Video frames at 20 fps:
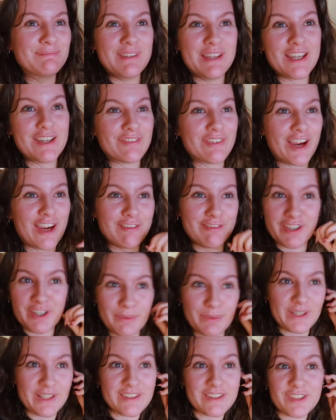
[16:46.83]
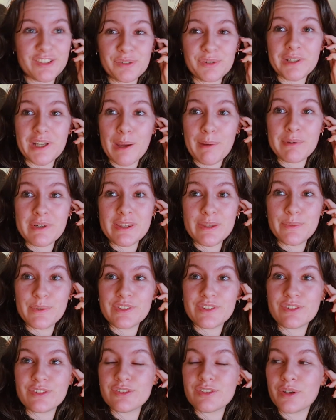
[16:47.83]
if I run away to a cabin in the
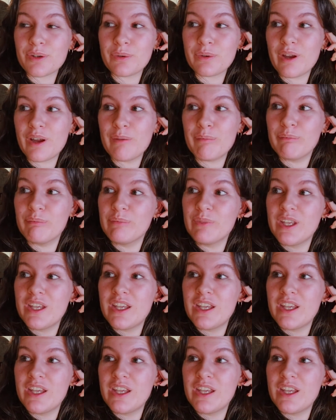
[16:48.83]
woods, so um.